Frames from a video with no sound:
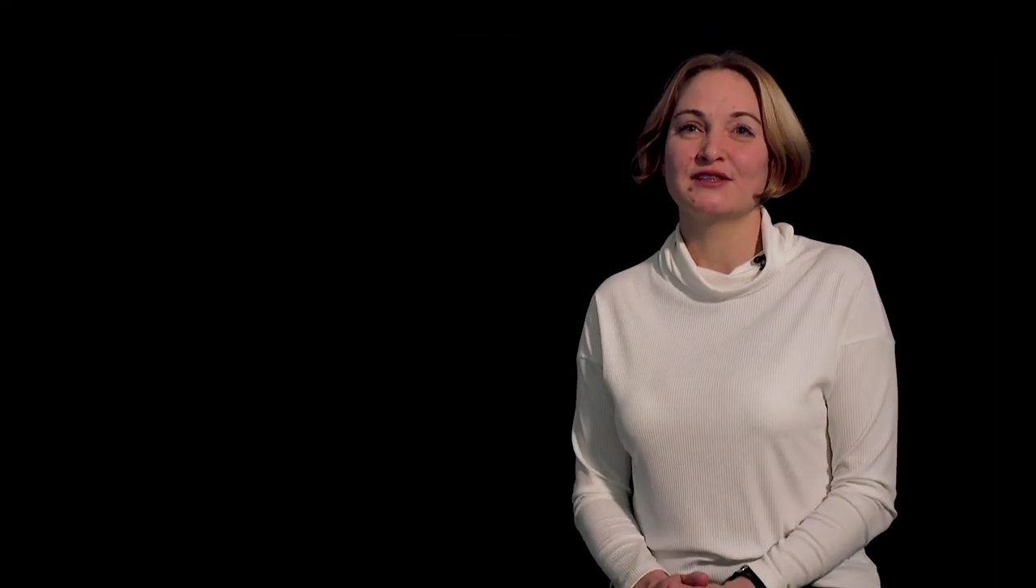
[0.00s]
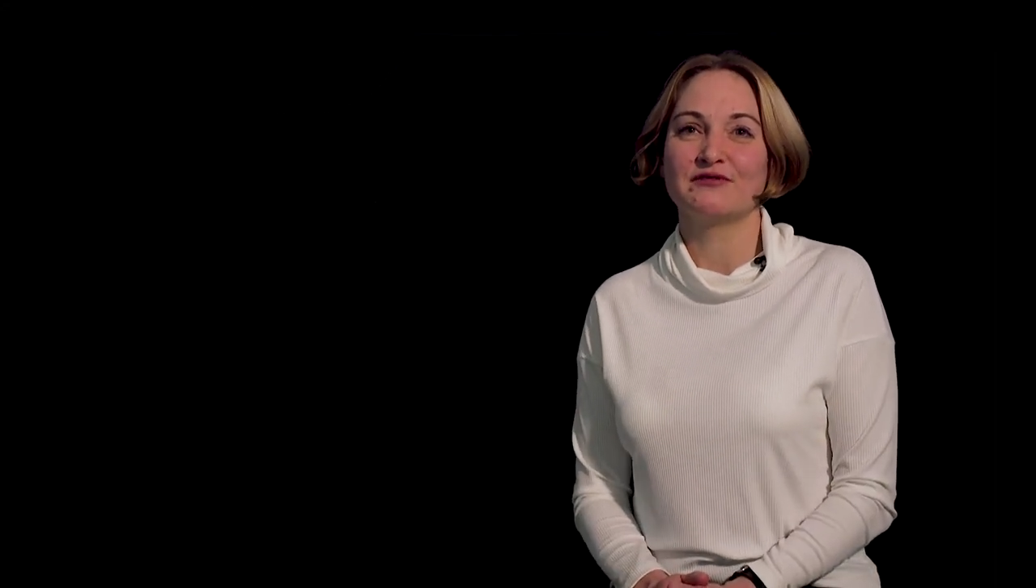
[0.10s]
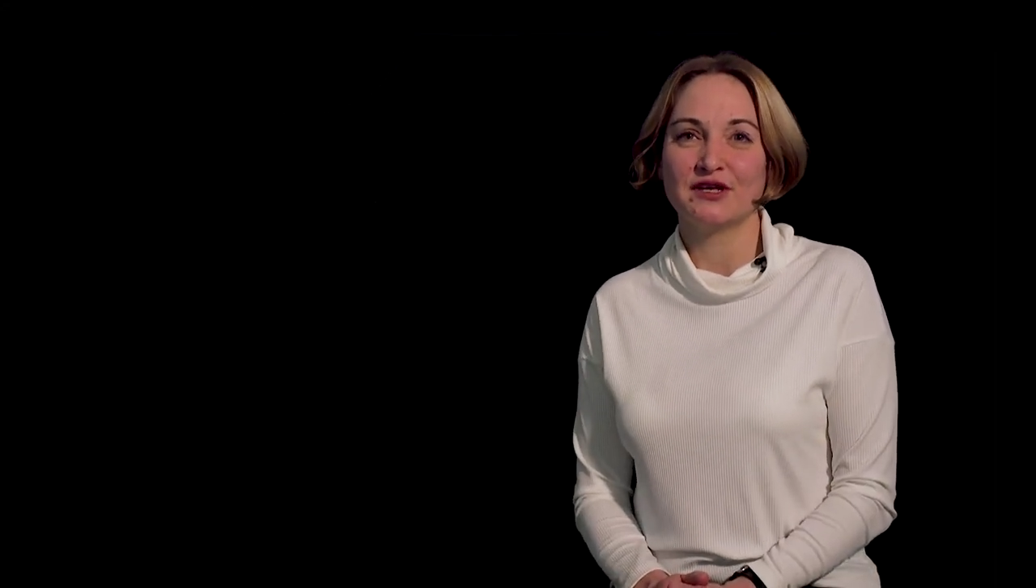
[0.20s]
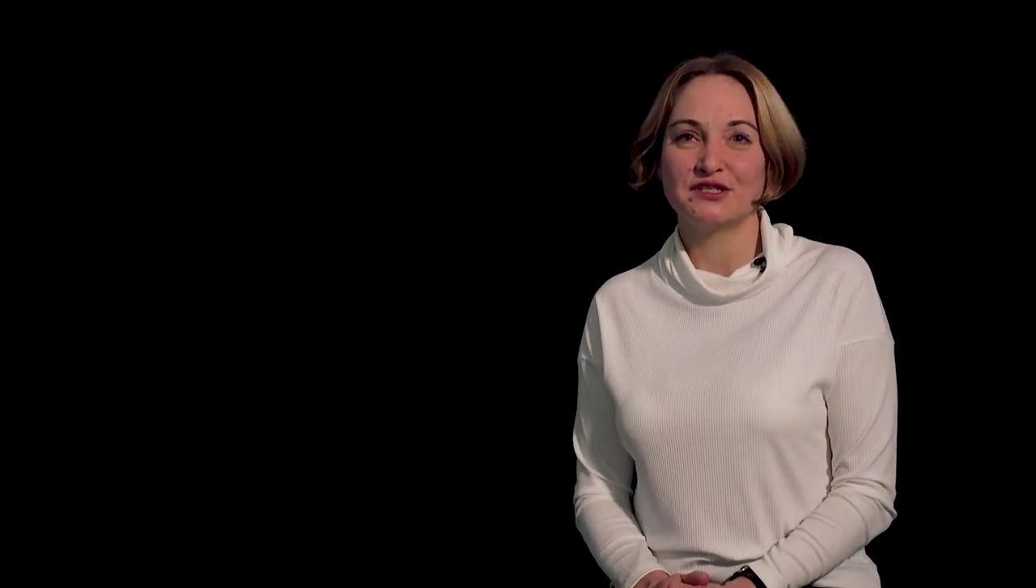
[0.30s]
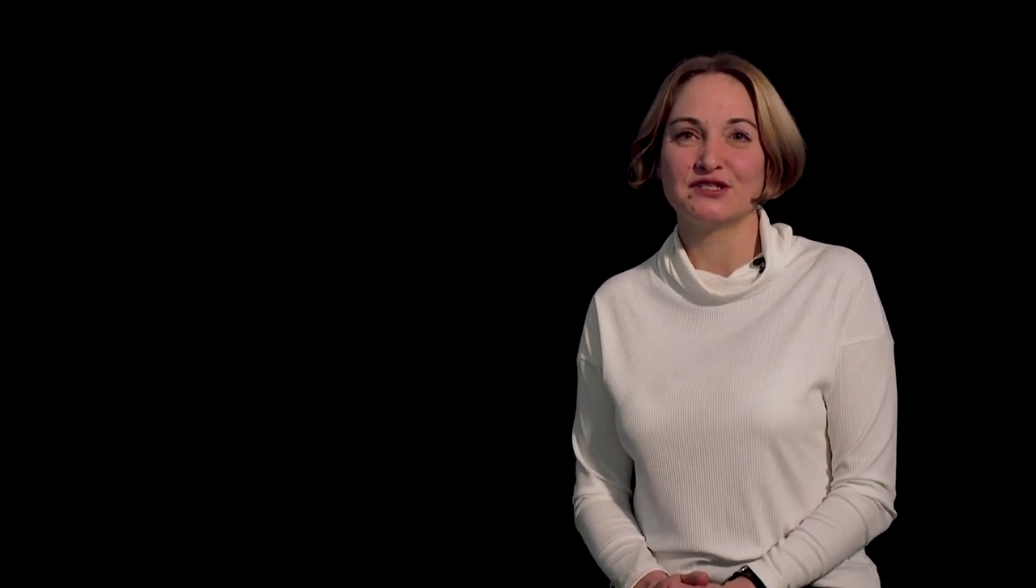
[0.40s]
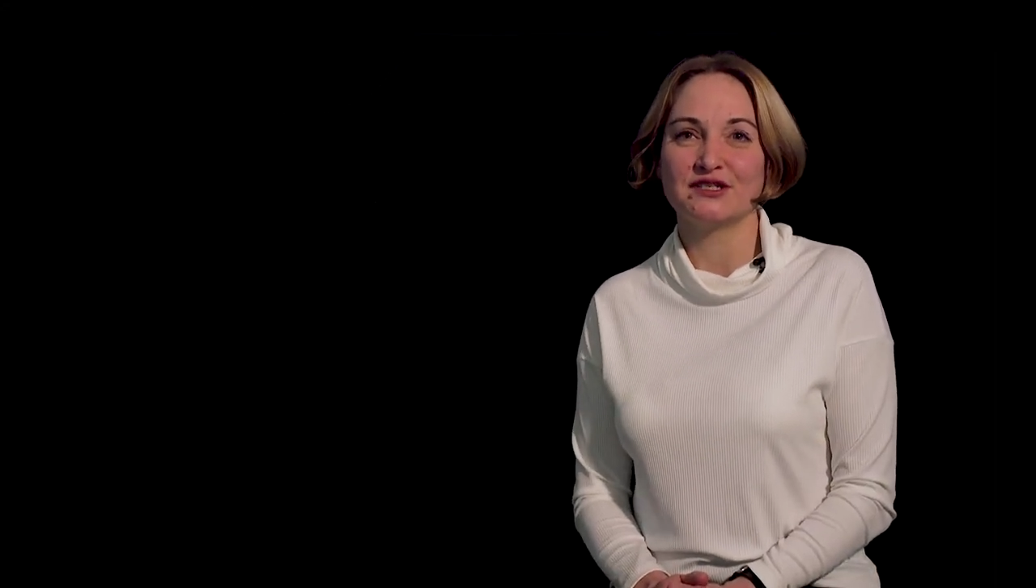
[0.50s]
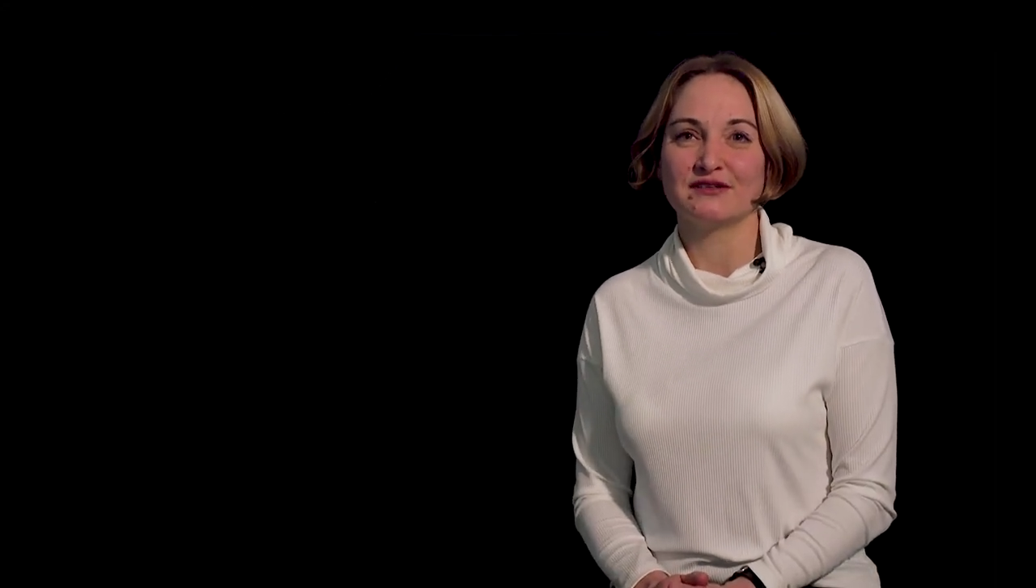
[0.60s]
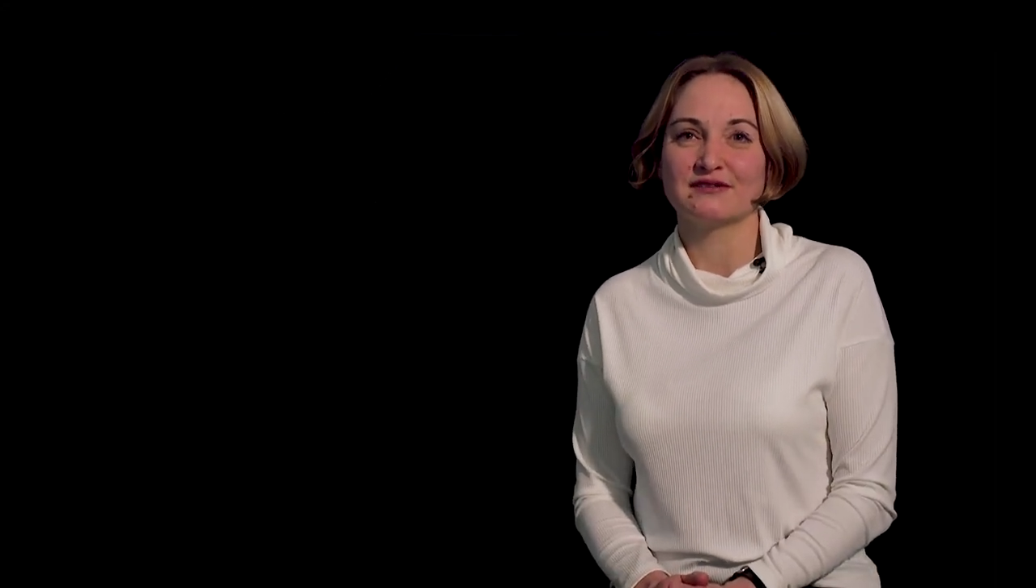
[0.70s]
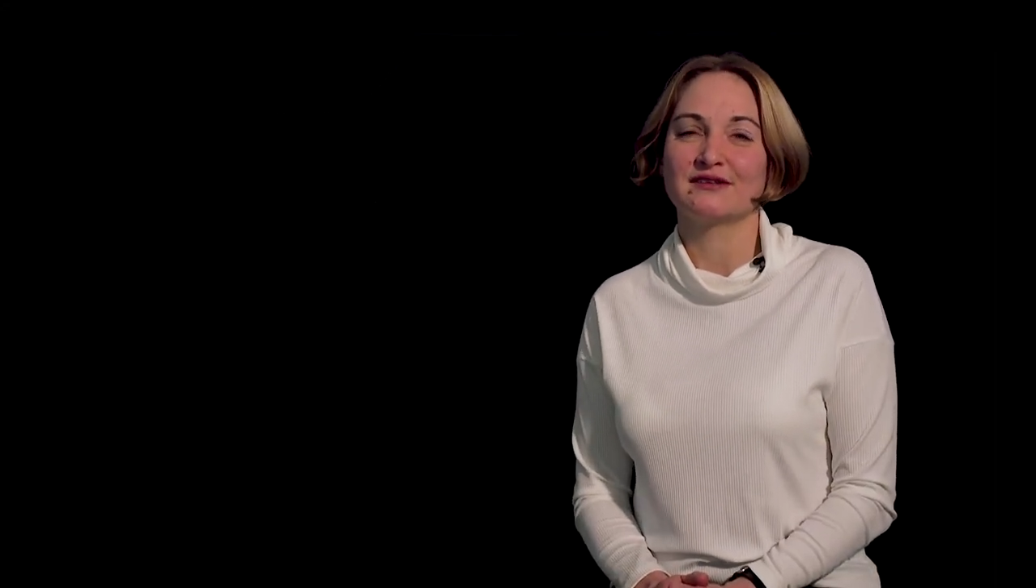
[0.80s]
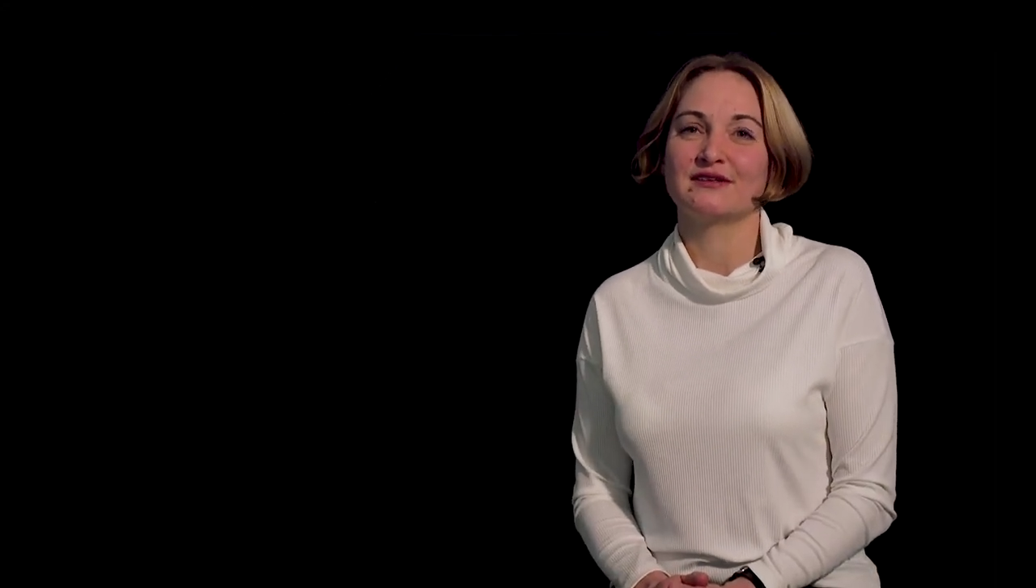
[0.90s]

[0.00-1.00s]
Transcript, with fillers: 20